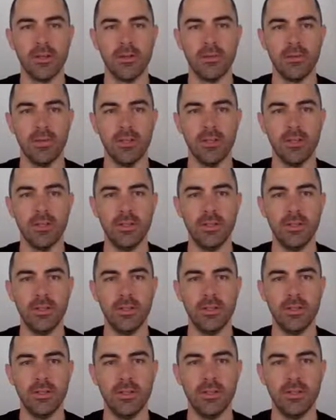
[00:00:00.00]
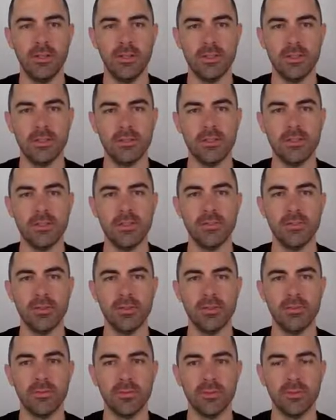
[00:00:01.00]
Well, uh, let's try to
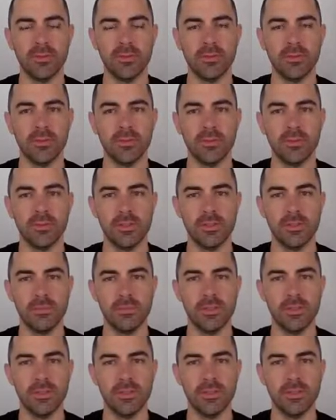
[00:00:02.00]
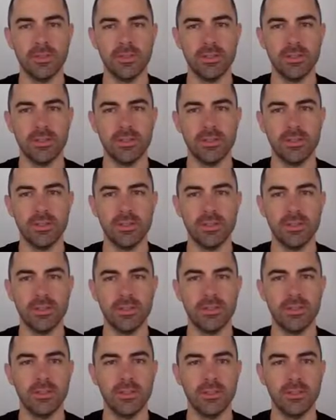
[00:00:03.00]
recover such pixels uh,
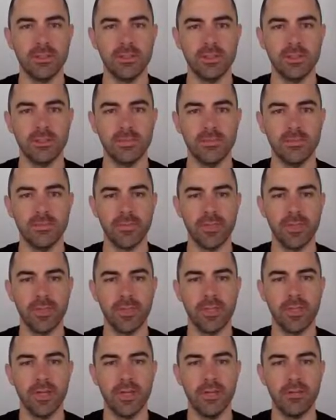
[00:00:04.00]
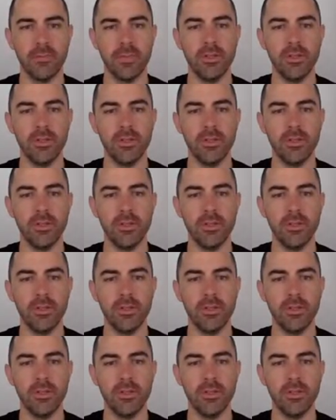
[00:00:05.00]
intensity. And we